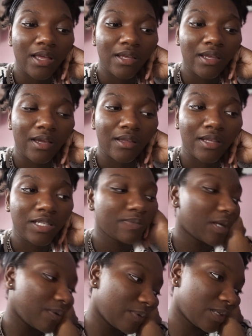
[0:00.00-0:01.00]
yeah, that's
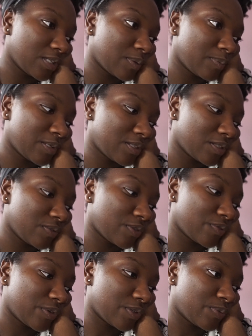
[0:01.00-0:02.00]
what I realized on myself
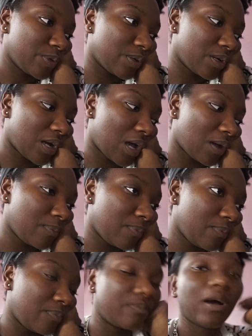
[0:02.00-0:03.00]
so far this week.
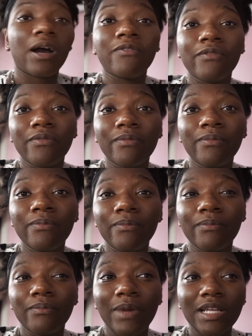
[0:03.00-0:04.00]
I'm
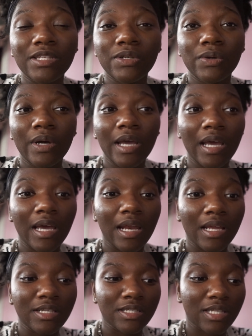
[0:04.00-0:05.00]
about to go ahead
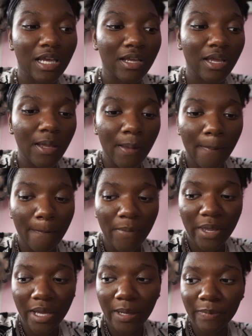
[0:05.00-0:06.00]
and just like
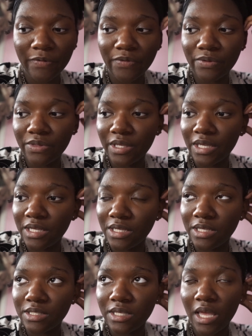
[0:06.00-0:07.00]
pick up a few
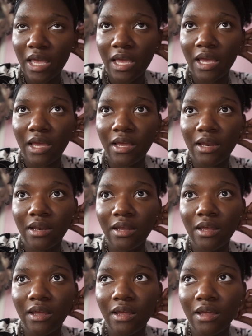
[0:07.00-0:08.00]
things, and
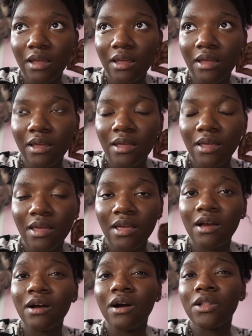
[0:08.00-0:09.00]

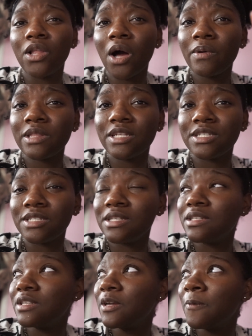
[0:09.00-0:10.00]
along with the
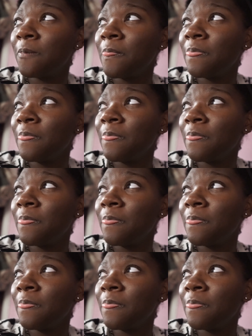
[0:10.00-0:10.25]
agenda,